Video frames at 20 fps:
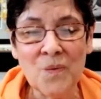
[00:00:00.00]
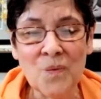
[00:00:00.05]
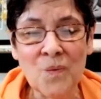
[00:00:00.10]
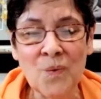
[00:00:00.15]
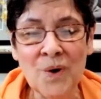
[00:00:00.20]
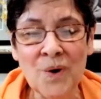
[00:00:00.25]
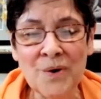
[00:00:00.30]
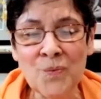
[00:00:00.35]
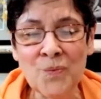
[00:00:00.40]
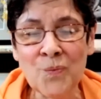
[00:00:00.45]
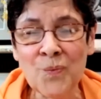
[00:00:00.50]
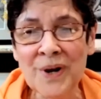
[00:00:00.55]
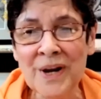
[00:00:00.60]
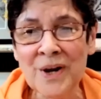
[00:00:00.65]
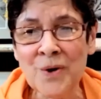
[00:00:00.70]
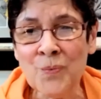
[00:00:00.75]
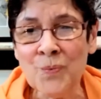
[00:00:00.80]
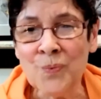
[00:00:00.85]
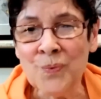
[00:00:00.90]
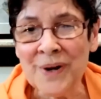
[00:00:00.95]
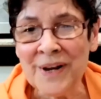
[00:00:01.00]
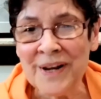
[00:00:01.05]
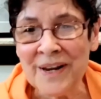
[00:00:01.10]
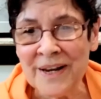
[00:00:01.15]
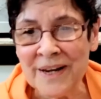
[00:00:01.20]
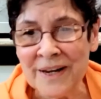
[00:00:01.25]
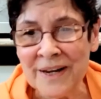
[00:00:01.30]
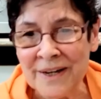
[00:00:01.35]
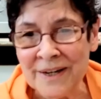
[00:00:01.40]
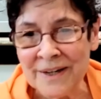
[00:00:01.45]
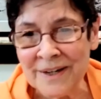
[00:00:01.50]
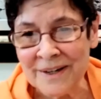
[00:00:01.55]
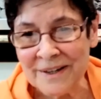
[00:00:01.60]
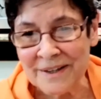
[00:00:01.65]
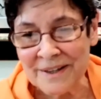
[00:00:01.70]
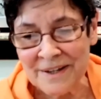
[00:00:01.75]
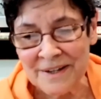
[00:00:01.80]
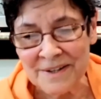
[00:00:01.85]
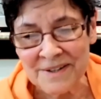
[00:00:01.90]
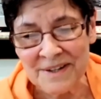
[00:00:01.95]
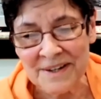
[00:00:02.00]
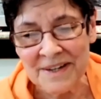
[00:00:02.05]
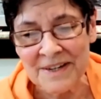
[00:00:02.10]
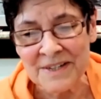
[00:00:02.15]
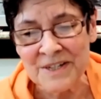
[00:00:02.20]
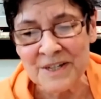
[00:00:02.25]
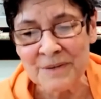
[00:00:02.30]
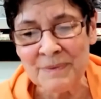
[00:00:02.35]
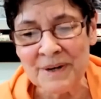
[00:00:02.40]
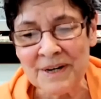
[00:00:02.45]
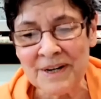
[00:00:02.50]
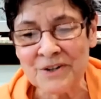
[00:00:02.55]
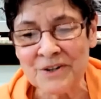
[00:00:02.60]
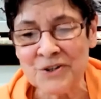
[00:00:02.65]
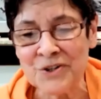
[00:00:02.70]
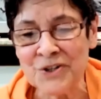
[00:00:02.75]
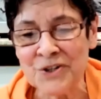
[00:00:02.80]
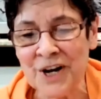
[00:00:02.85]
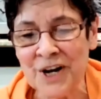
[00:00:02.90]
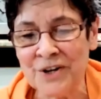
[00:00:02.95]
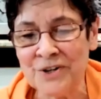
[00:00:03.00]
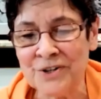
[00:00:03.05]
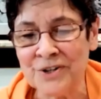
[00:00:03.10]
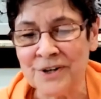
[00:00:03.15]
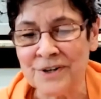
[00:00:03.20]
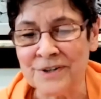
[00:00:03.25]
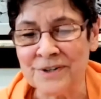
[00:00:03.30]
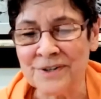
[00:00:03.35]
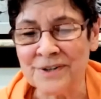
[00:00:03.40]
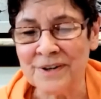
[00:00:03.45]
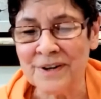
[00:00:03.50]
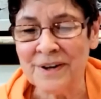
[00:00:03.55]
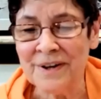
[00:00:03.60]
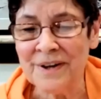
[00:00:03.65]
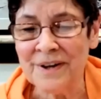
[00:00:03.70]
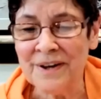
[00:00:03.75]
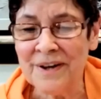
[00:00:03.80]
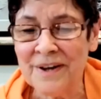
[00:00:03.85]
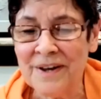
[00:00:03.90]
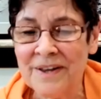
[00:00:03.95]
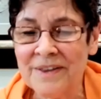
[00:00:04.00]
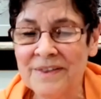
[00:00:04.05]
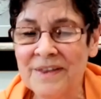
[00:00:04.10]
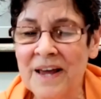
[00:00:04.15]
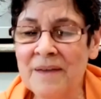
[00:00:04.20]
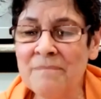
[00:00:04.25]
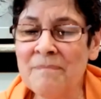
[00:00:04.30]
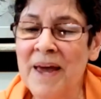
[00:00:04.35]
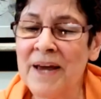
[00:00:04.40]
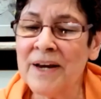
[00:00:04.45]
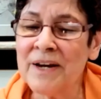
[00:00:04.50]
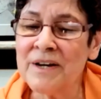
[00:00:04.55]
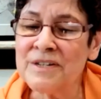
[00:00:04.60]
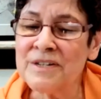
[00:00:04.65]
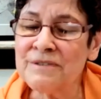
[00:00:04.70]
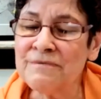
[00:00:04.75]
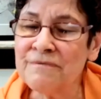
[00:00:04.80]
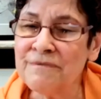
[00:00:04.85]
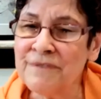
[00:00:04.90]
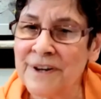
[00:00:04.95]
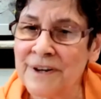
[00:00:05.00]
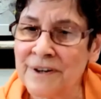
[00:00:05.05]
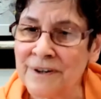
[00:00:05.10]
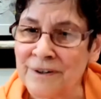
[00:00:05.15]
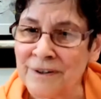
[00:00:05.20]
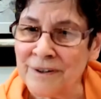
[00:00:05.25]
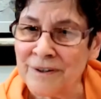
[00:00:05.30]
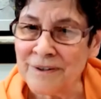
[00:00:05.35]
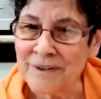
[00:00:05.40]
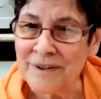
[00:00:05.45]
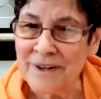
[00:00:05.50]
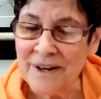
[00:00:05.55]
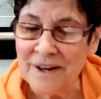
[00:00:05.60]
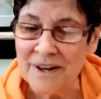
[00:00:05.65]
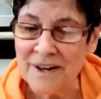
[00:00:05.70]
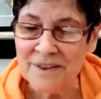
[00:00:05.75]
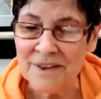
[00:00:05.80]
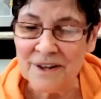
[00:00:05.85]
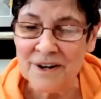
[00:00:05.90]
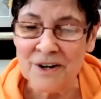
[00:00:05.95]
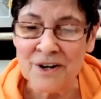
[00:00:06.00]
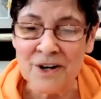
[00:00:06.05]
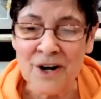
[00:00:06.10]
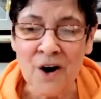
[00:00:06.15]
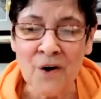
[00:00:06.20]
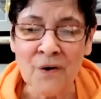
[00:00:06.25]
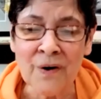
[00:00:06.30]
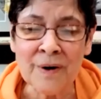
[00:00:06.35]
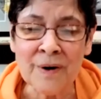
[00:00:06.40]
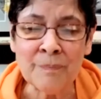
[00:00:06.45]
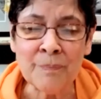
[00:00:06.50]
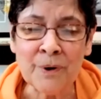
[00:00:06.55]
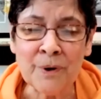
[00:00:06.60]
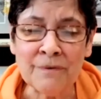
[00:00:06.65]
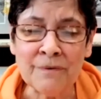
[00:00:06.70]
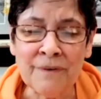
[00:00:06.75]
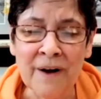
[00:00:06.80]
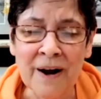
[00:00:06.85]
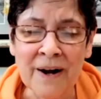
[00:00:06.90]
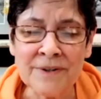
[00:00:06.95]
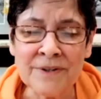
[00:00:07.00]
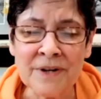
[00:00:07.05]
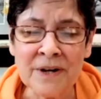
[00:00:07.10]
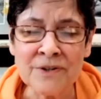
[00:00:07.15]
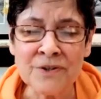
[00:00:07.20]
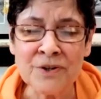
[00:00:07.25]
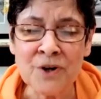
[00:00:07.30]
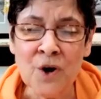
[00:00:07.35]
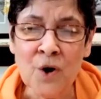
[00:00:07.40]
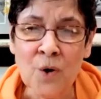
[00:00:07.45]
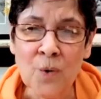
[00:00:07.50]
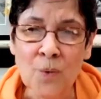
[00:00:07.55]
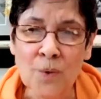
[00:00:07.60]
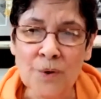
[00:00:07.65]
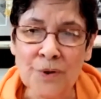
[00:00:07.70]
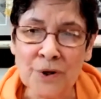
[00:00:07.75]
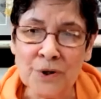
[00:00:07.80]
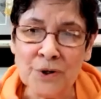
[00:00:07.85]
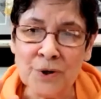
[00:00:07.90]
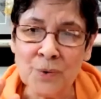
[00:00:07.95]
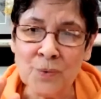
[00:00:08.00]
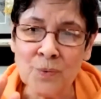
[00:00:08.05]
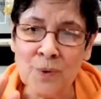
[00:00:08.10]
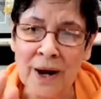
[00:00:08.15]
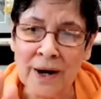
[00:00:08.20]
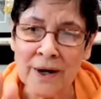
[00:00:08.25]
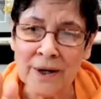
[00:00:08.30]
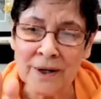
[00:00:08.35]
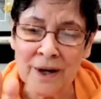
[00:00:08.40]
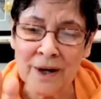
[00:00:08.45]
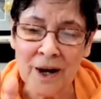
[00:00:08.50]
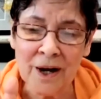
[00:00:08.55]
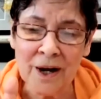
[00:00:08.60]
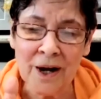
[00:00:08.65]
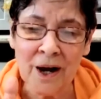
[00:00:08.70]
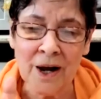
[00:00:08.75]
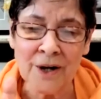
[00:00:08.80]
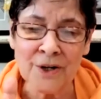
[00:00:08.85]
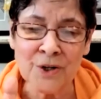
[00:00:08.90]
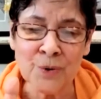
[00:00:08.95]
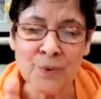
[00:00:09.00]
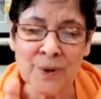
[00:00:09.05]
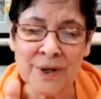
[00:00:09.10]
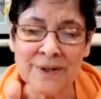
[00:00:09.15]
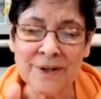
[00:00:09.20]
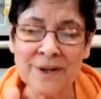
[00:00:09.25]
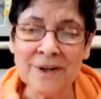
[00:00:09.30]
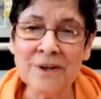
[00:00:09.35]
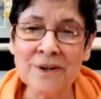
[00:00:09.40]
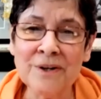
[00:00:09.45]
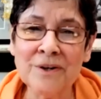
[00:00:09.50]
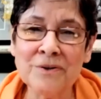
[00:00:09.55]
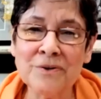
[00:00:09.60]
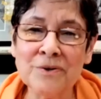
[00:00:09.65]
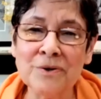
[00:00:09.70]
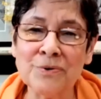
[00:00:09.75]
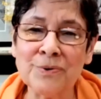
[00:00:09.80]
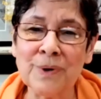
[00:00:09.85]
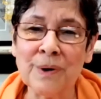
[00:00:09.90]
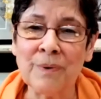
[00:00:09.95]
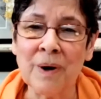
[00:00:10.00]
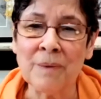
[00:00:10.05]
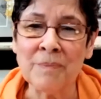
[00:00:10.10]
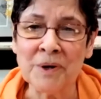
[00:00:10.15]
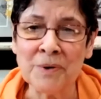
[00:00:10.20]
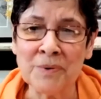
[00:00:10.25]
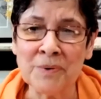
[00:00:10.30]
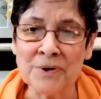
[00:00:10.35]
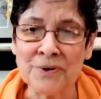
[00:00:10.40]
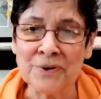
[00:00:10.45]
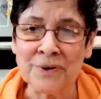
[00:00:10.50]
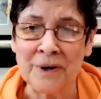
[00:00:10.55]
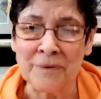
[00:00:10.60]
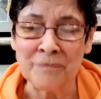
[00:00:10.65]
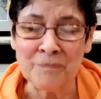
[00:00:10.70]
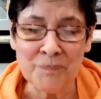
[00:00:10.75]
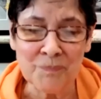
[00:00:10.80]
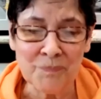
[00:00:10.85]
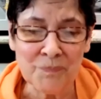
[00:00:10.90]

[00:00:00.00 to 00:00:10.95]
When we read these intimate exchanges, they make us feel that Naran provides us with a direct conduit to Sri Ramakrishna.